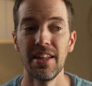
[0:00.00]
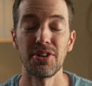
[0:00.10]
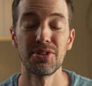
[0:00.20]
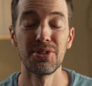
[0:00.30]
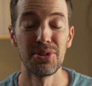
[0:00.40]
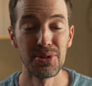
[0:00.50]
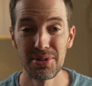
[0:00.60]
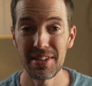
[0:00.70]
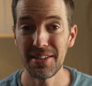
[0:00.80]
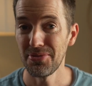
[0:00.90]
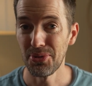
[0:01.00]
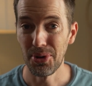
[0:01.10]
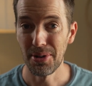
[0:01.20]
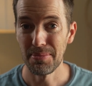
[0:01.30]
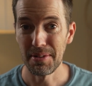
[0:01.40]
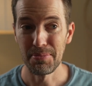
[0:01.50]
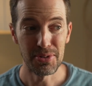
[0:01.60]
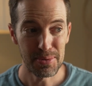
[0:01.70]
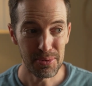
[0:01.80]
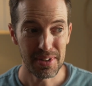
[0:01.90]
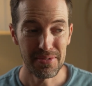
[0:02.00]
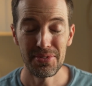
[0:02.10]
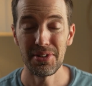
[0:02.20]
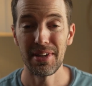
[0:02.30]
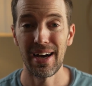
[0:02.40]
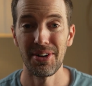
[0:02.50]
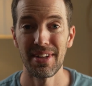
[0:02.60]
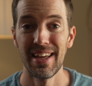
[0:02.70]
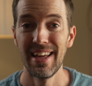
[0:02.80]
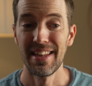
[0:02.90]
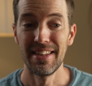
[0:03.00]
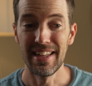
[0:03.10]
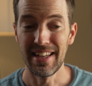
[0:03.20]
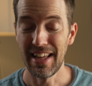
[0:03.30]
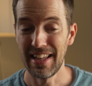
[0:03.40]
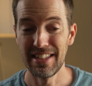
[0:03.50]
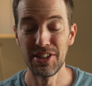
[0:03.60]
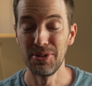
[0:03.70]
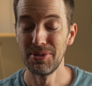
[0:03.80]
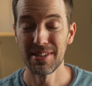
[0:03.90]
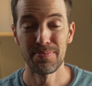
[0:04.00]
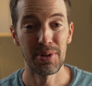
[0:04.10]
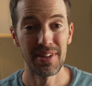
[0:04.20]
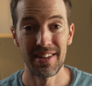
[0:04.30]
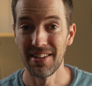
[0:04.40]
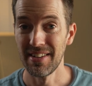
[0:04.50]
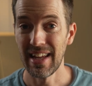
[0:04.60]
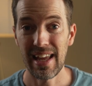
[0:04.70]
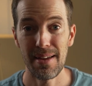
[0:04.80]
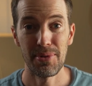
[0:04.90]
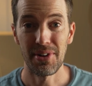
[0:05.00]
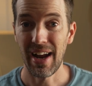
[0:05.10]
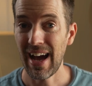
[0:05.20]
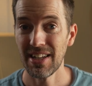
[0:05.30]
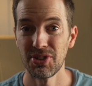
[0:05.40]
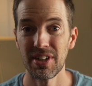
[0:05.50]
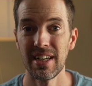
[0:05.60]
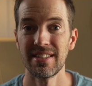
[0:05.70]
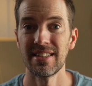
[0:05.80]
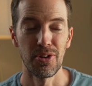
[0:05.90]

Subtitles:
there's usually a form that most people can fill out that you just put their name, their address.